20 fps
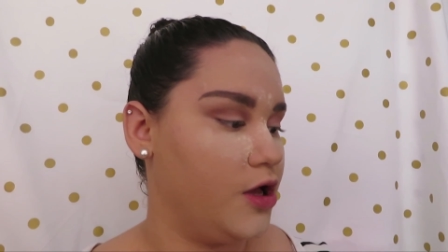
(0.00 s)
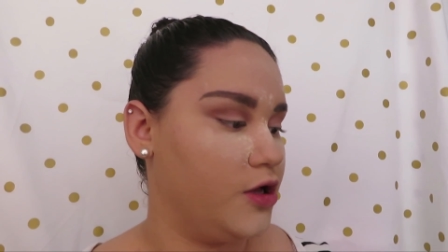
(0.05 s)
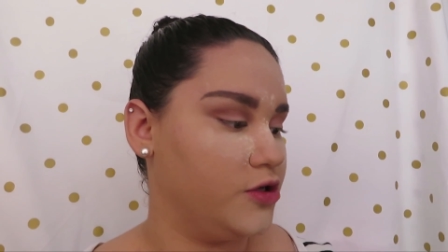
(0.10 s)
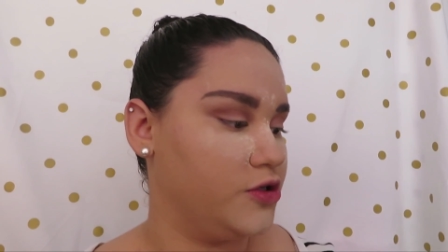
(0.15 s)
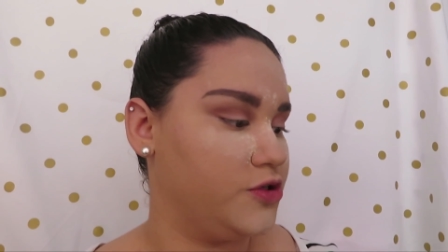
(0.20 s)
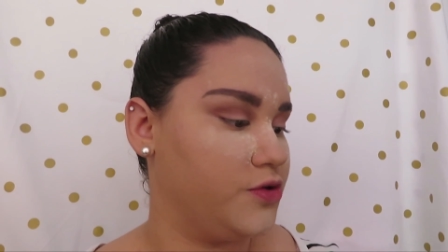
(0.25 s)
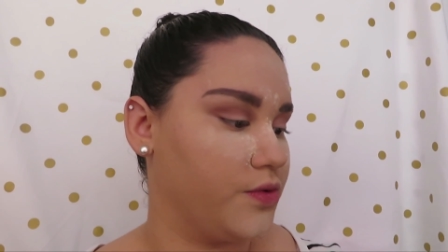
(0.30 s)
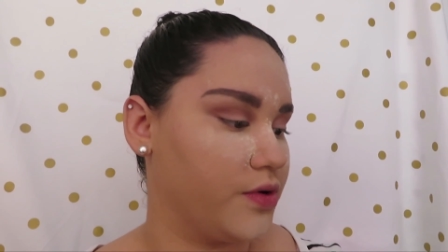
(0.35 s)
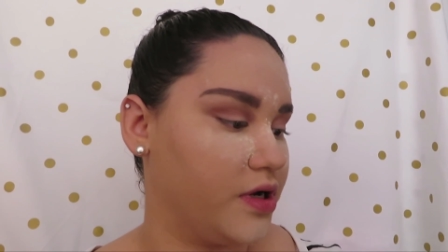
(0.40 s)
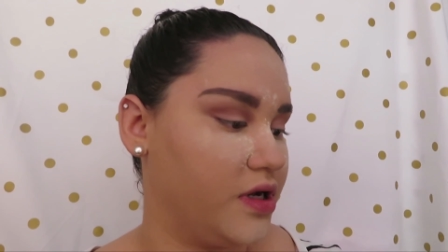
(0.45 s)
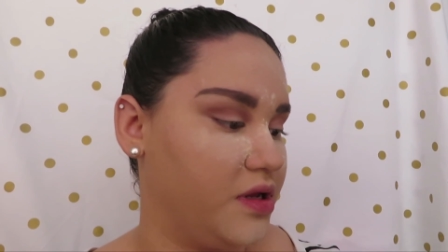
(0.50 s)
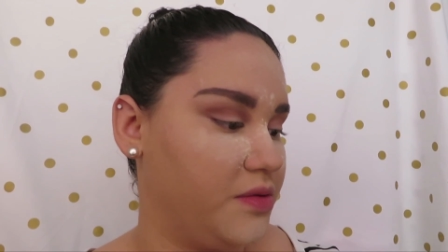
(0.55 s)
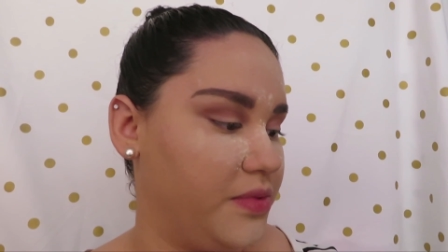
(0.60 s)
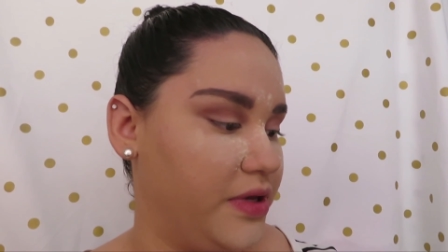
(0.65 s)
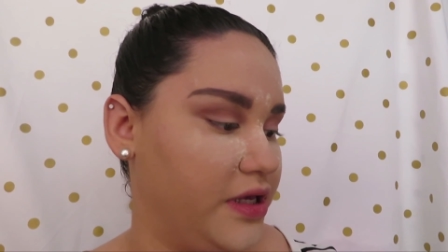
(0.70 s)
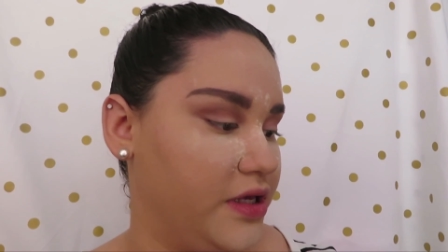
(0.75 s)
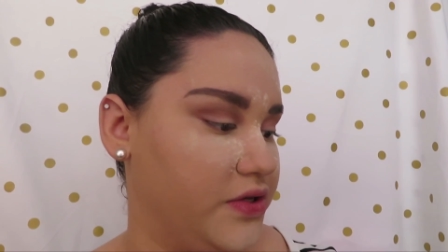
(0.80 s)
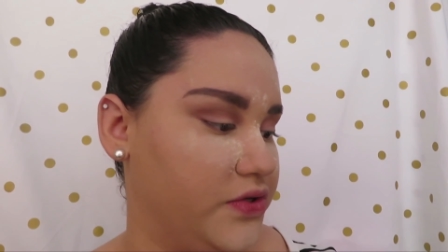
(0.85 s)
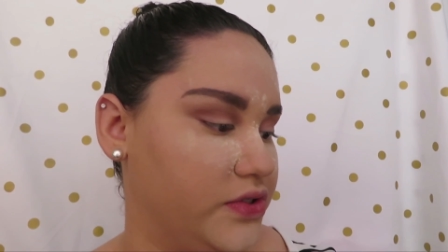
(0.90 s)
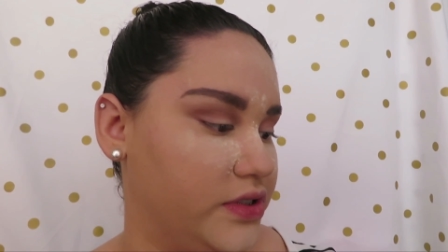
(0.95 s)
So we're going to be
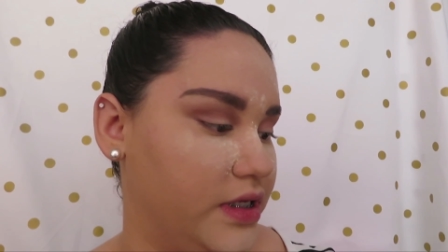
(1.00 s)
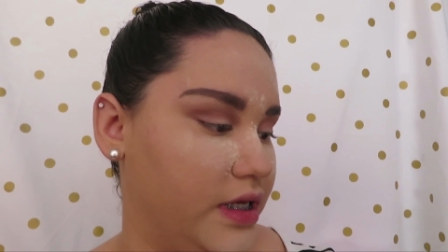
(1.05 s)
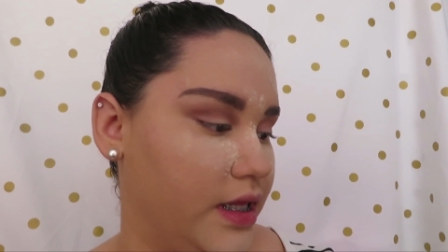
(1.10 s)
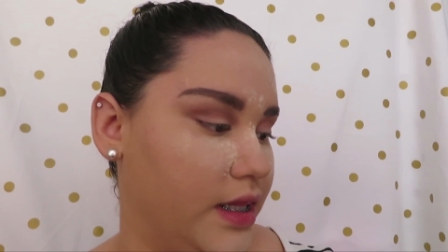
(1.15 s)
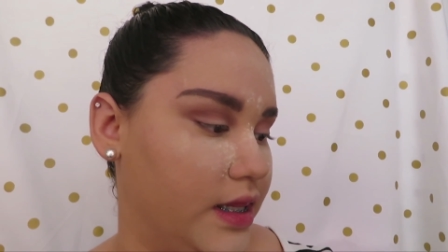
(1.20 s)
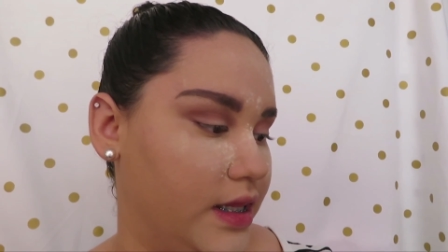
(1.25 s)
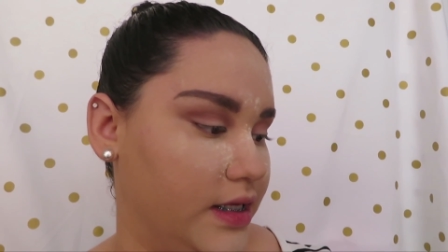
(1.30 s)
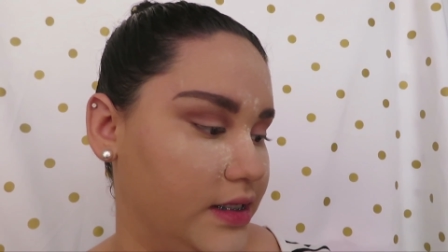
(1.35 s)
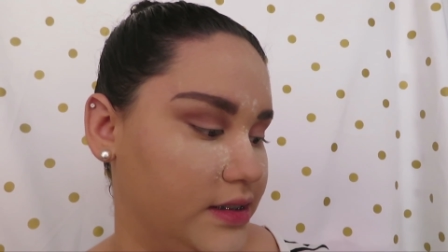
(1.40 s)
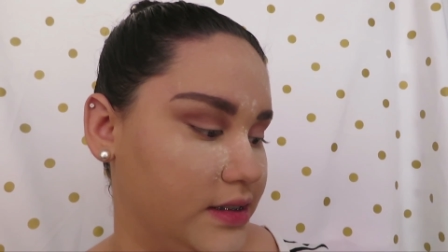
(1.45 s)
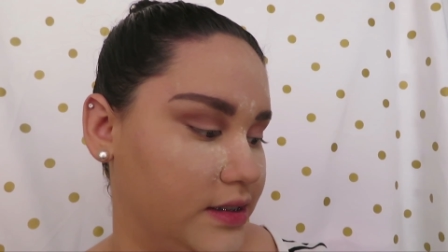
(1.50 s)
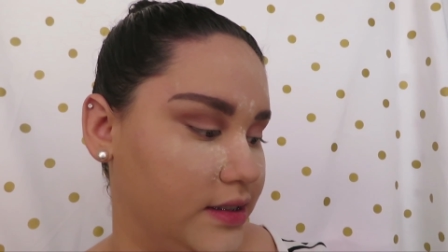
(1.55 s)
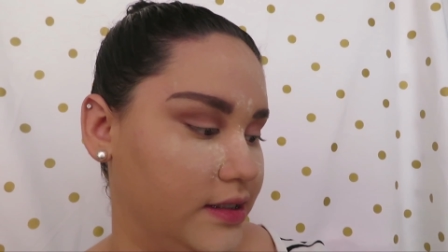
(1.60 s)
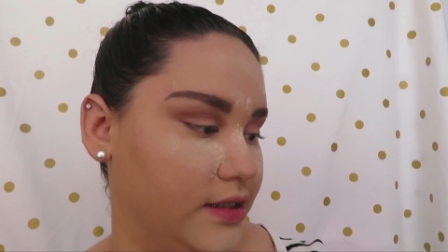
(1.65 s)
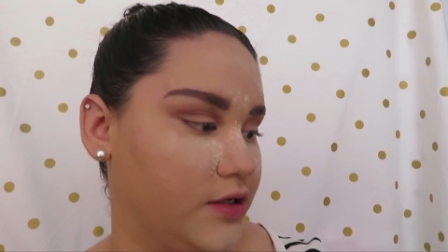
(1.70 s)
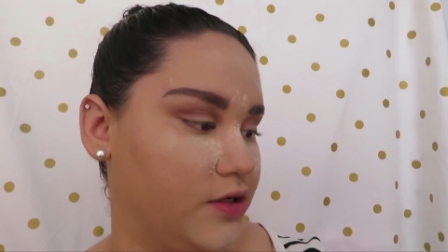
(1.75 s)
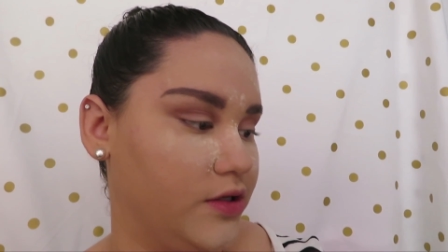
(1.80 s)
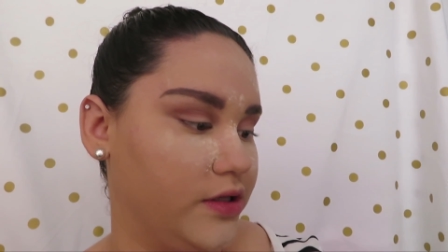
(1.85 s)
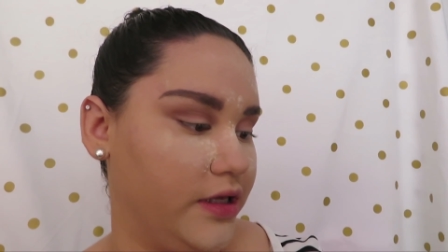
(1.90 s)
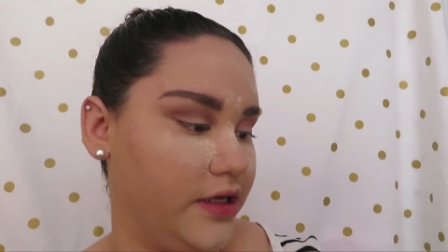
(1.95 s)
using this
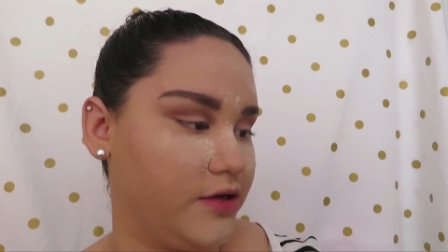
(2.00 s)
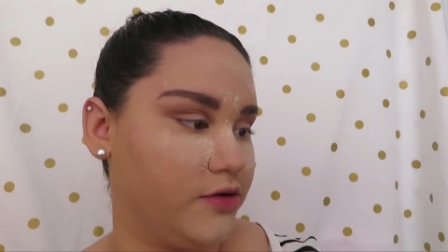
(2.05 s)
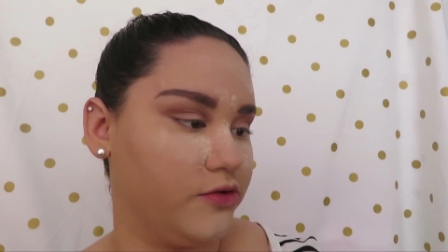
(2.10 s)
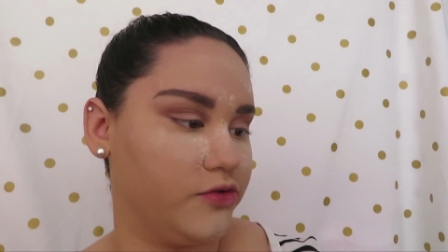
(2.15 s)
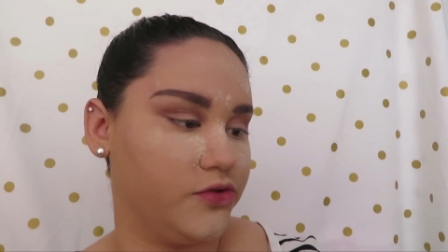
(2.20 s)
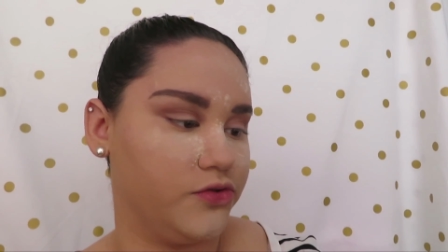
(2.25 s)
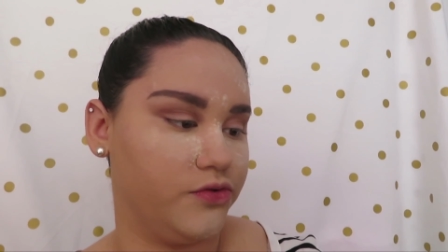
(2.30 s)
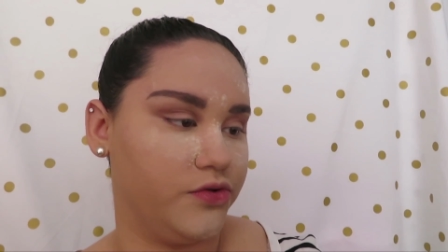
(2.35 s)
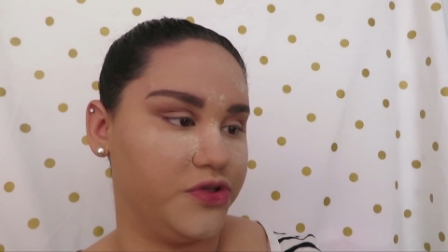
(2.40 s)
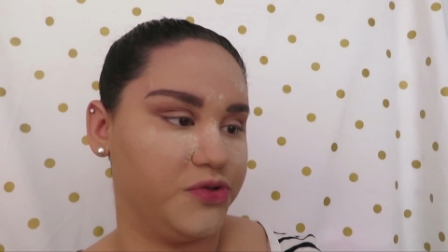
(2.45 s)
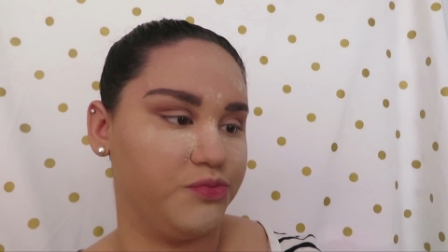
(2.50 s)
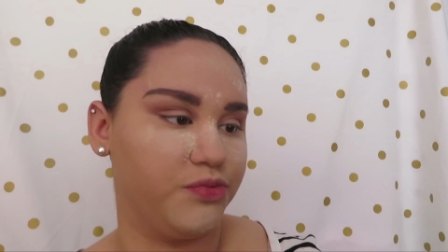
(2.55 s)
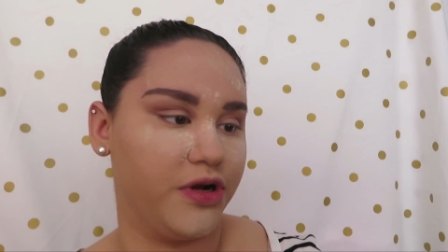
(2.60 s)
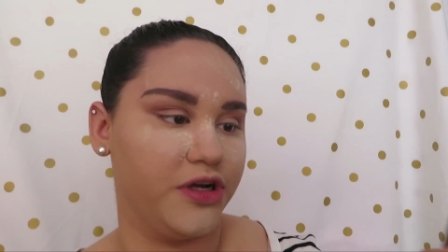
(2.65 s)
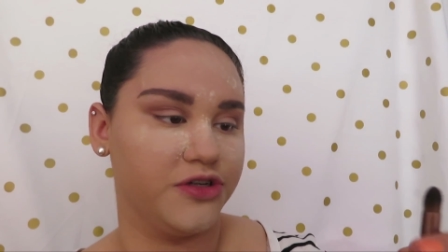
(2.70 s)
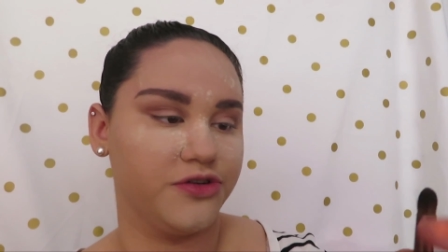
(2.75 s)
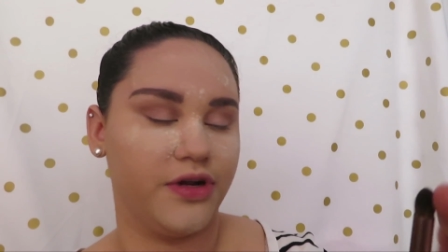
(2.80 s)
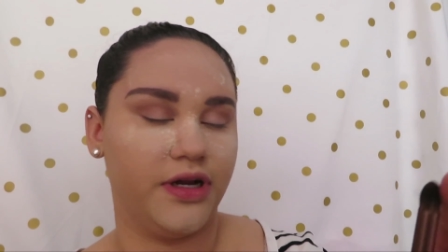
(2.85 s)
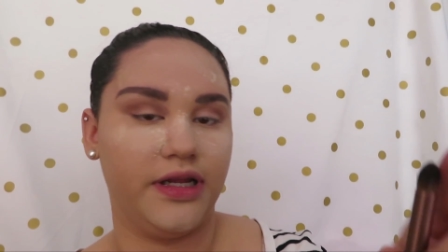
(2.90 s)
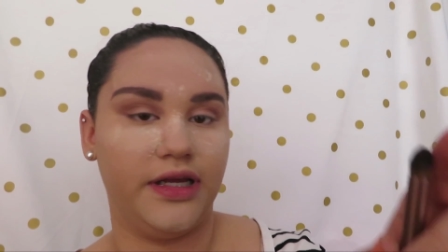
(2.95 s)
little EcoTools
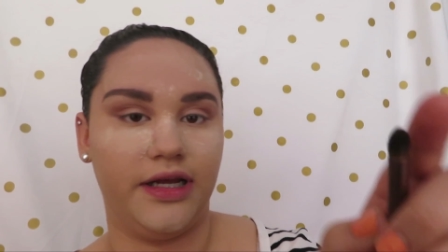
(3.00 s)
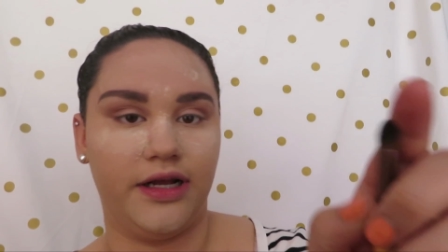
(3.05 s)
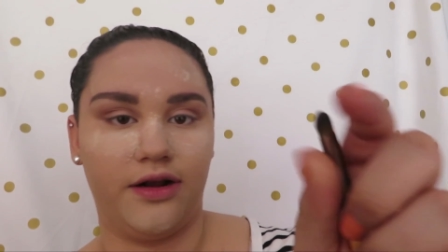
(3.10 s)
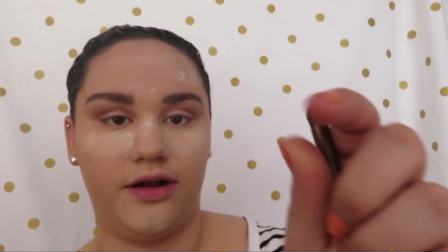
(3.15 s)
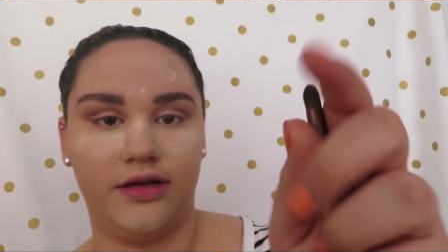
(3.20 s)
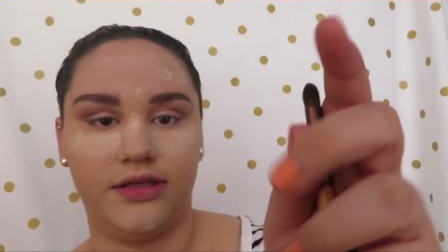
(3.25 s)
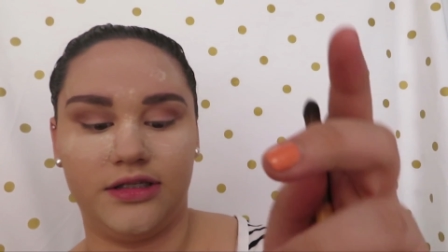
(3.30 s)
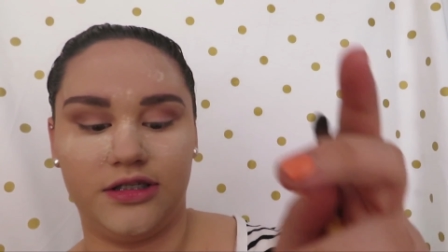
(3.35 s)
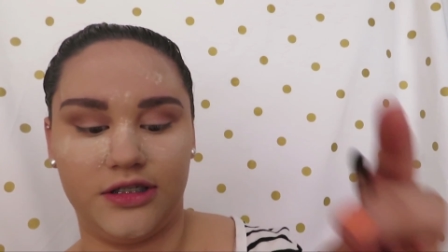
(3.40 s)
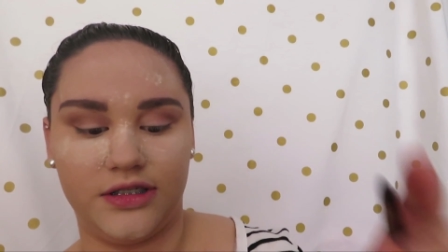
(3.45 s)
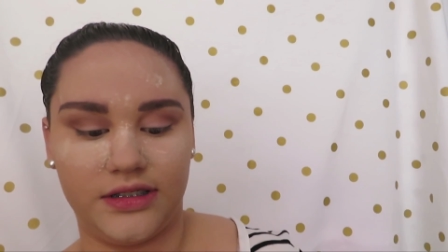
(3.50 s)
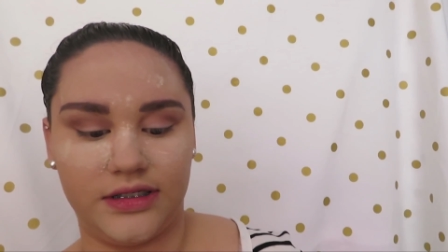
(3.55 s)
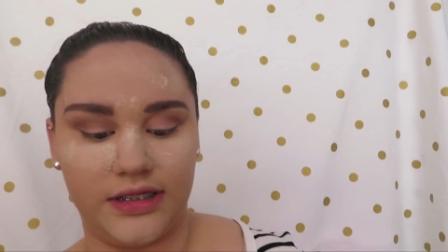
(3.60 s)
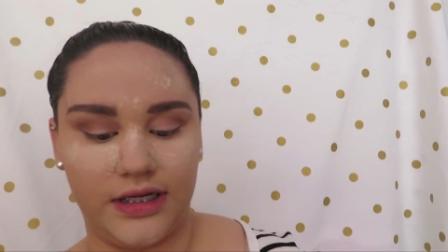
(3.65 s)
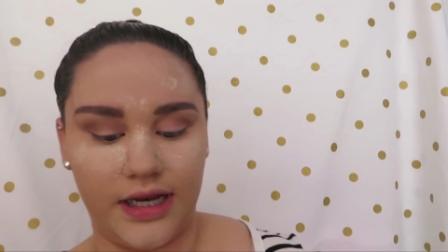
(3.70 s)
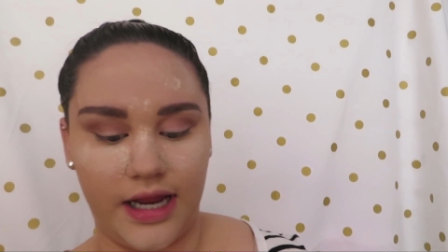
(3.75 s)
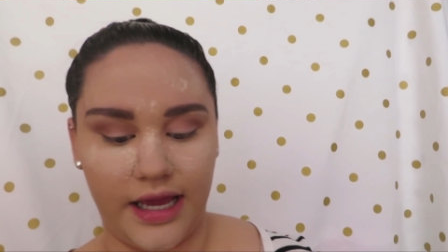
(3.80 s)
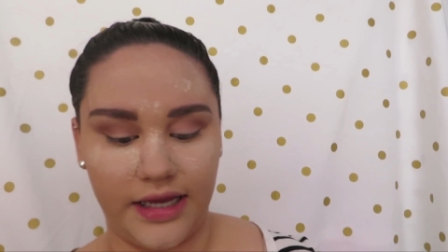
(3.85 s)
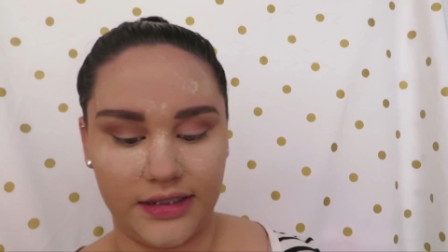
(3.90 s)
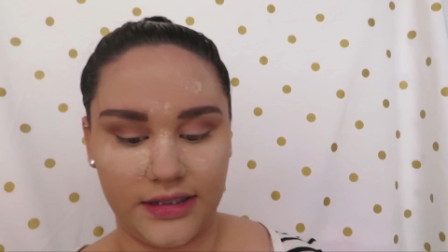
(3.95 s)
brush right here. It's just a
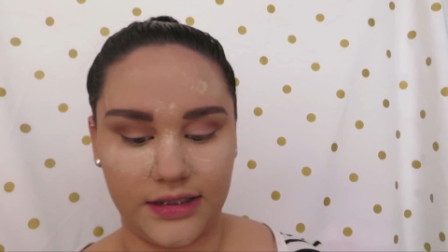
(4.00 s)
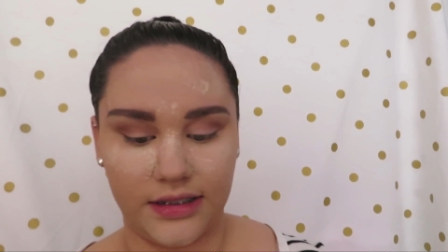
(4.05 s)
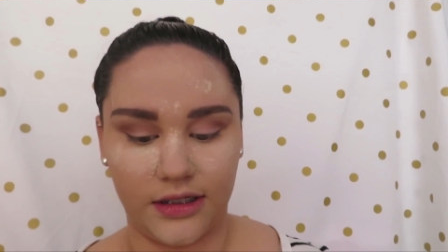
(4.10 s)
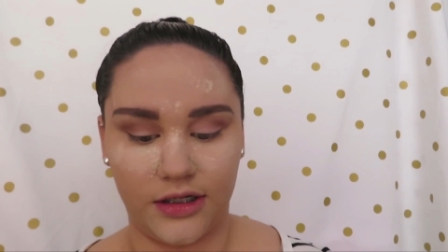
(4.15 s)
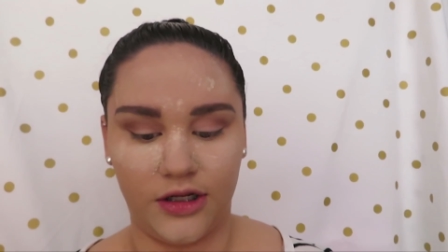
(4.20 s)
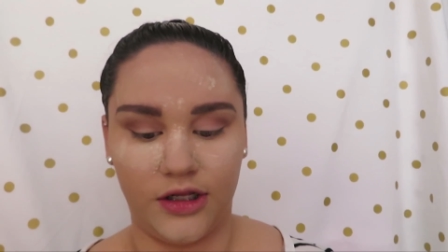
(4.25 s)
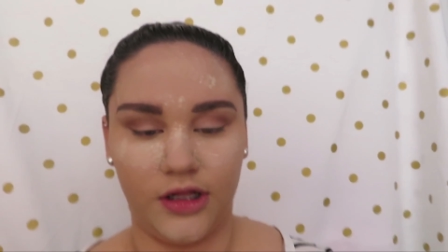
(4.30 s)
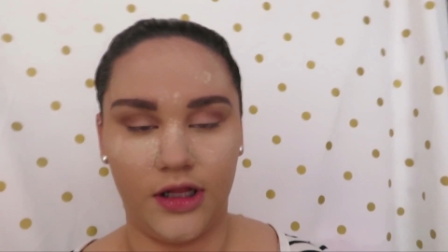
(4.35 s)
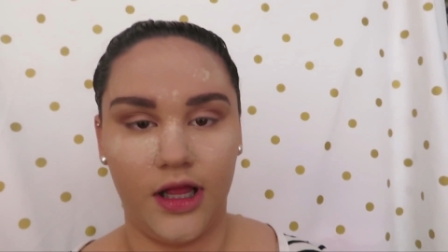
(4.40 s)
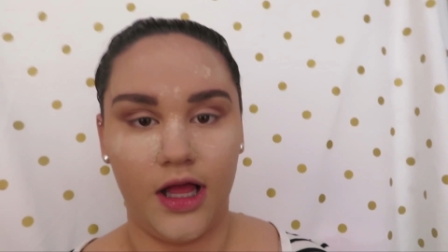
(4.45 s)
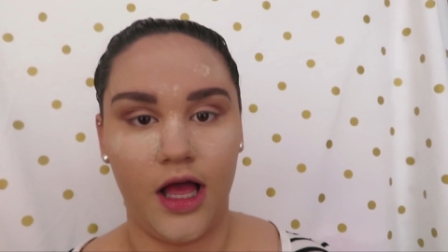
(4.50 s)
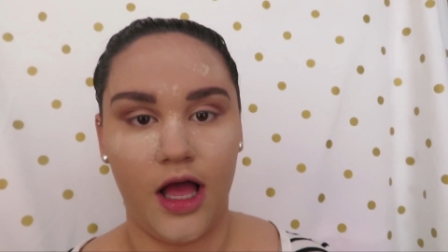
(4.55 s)
nice little